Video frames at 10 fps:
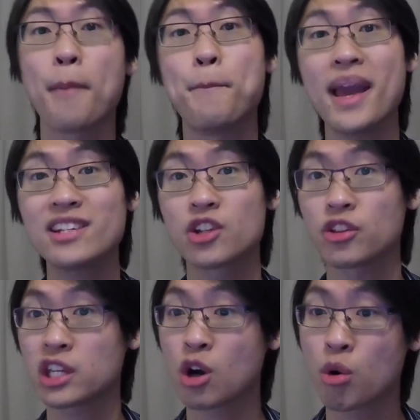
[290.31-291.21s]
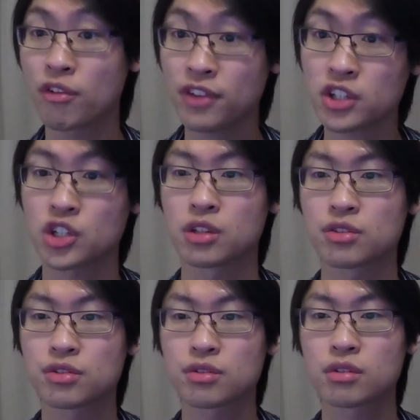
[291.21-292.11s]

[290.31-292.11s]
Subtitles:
based on the coefficients.